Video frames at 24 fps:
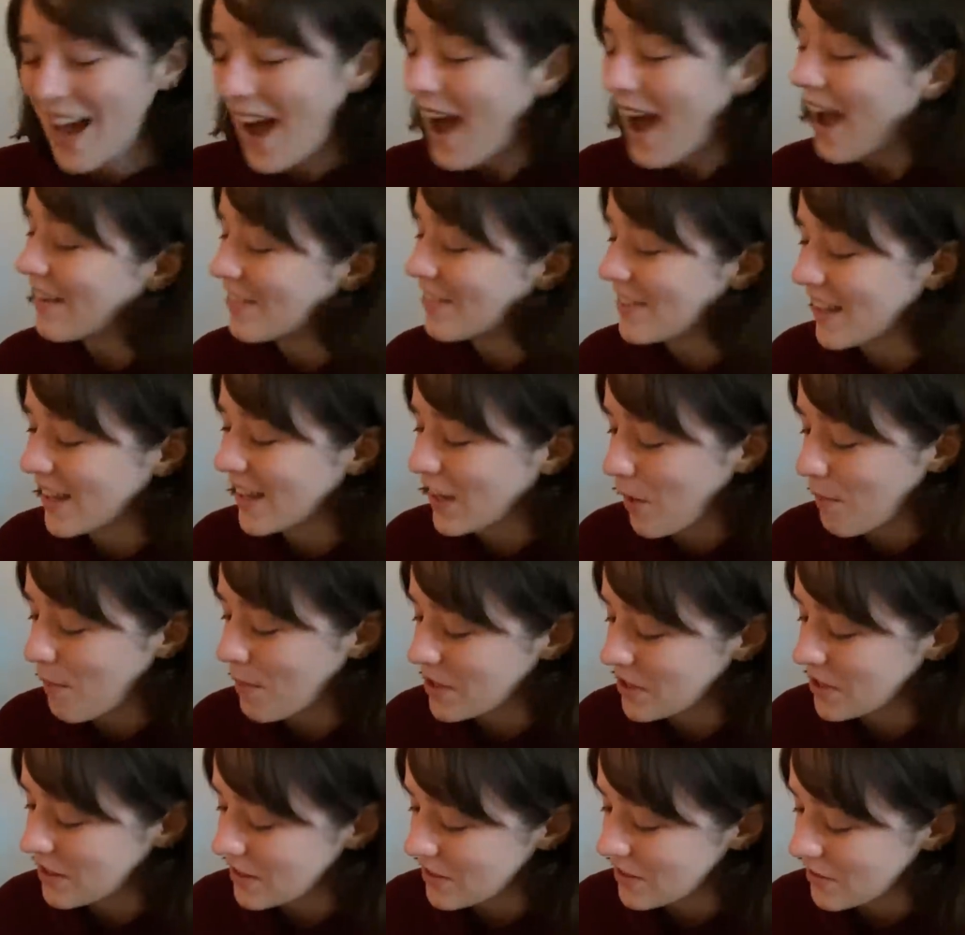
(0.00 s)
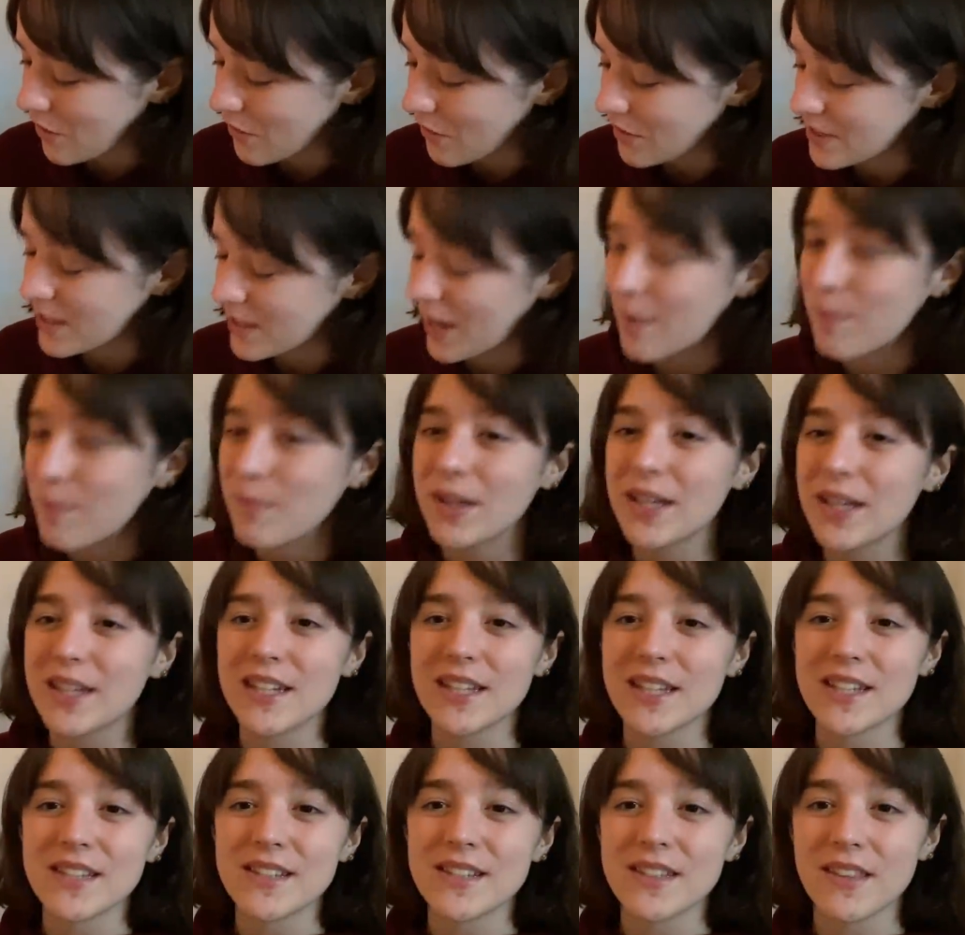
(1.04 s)
I feel like I mention this all the time, but it
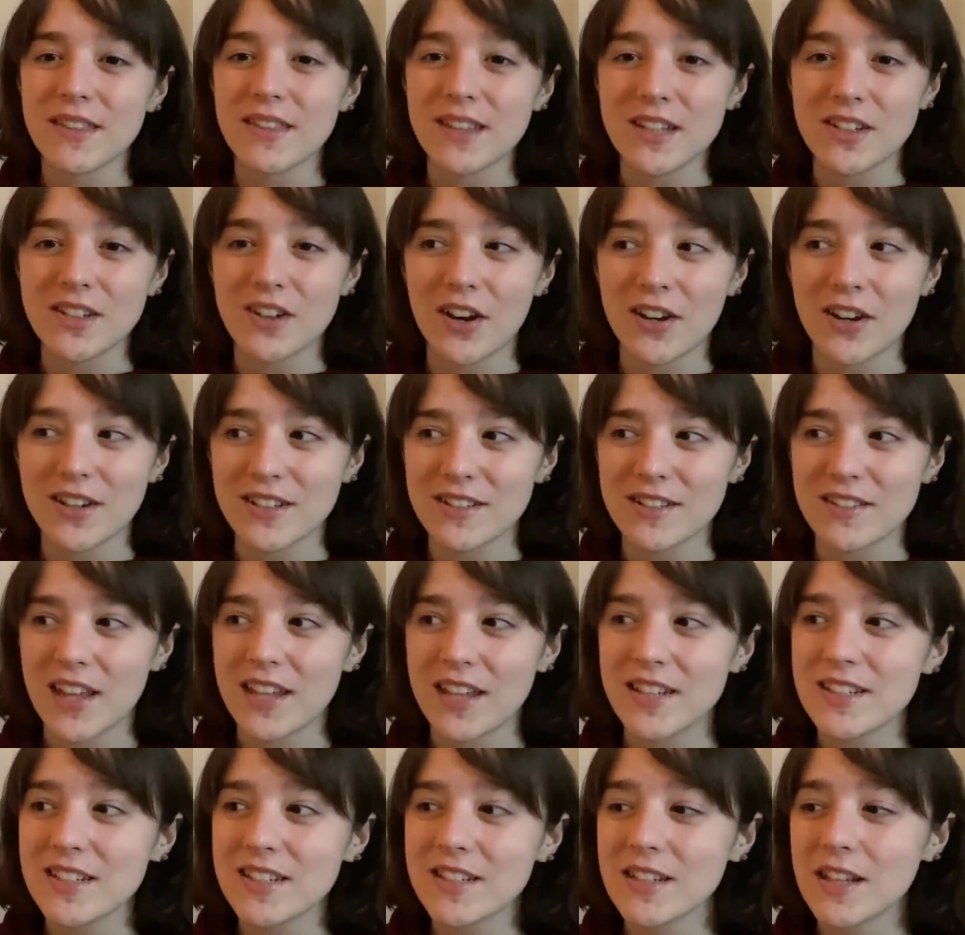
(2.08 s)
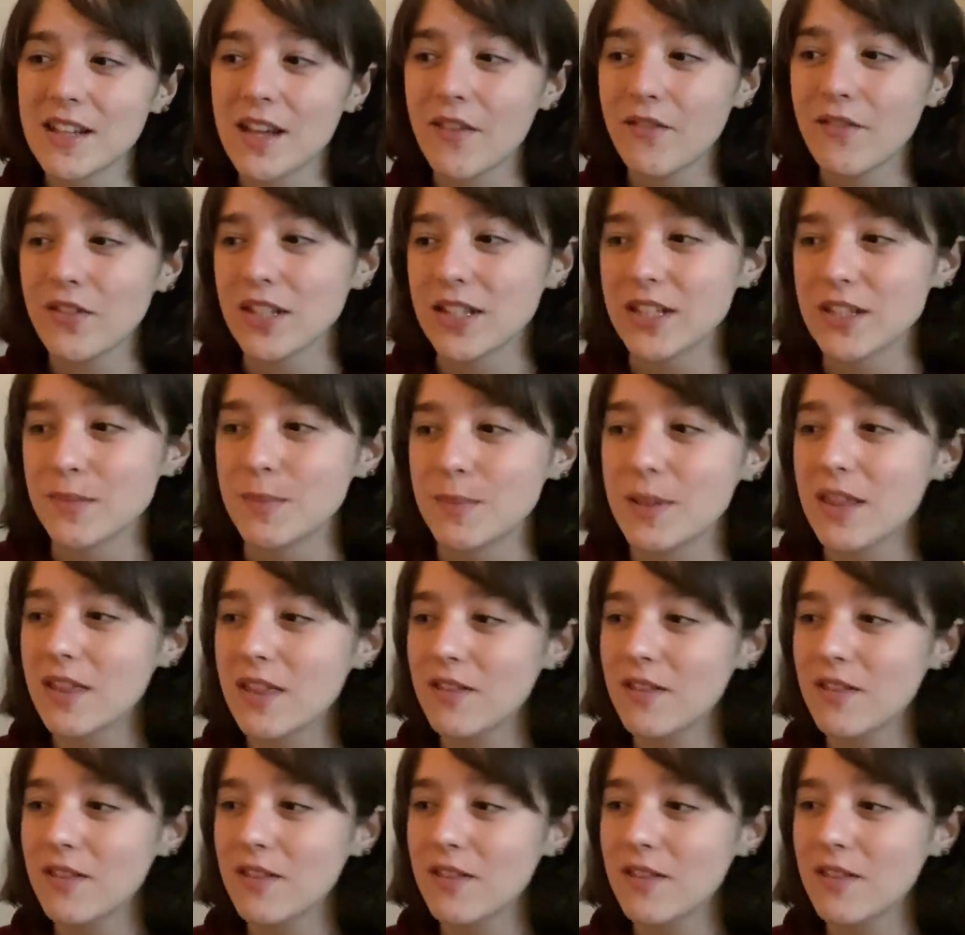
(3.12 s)
is The Dark Descent of Elizabeth